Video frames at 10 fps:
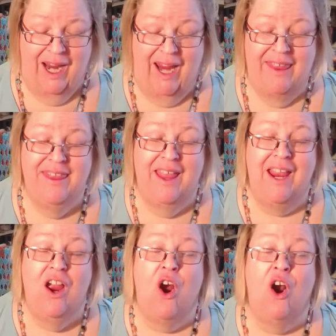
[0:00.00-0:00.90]
and
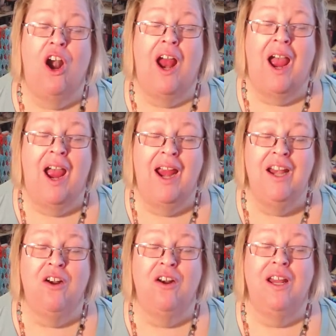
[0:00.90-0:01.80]
they are
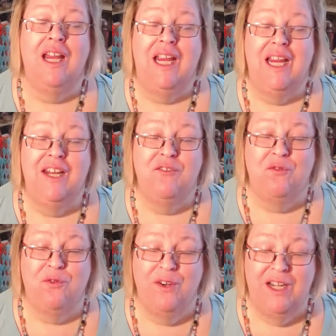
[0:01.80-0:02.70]
higher in
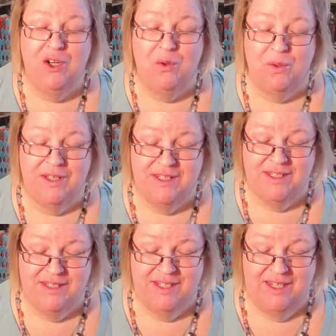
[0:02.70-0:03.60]

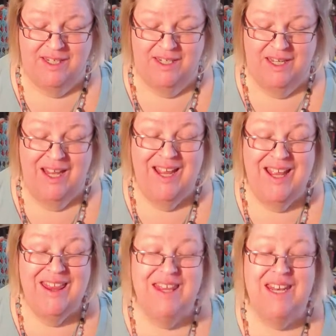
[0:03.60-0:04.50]
frequency
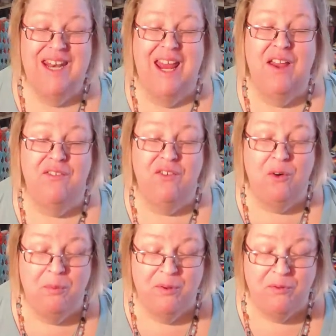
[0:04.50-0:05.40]
than
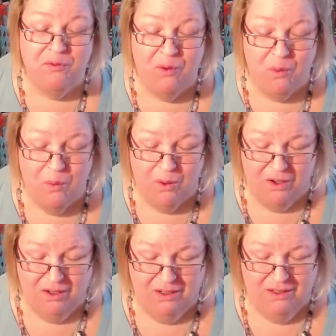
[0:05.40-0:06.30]
ever before.
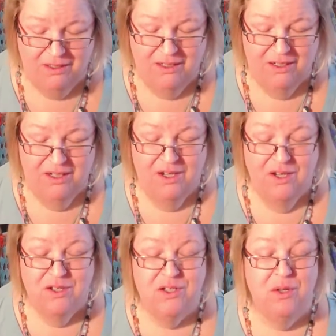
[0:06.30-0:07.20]

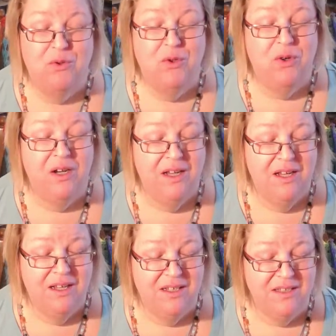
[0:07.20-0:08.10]
So
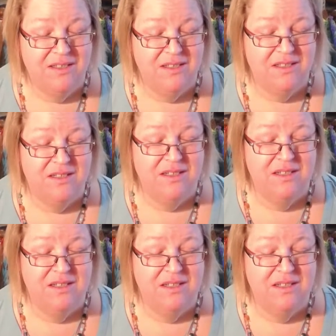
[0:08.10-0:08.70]
trust,